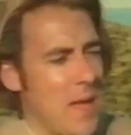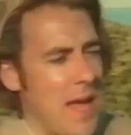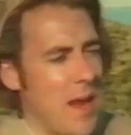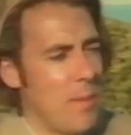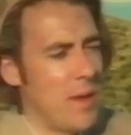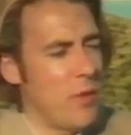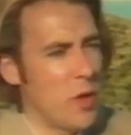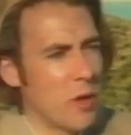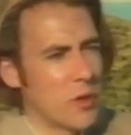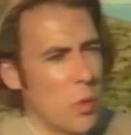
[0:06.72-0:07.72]
And I believe you
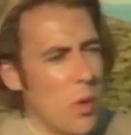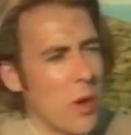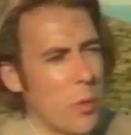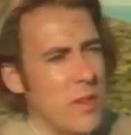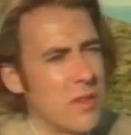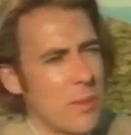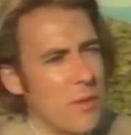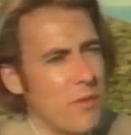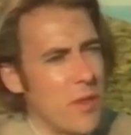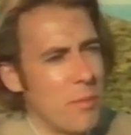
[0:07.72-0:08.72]
got to work with some
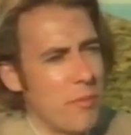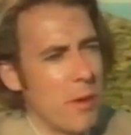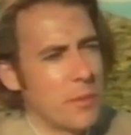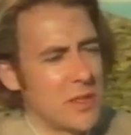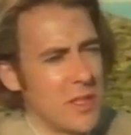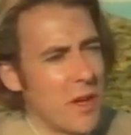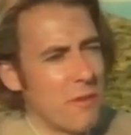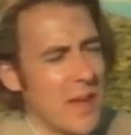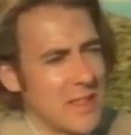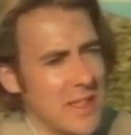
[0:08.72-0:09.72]
of the props and the
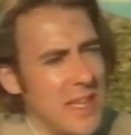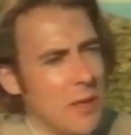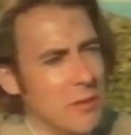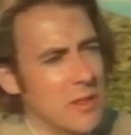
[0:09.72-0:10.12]
artefacts that he used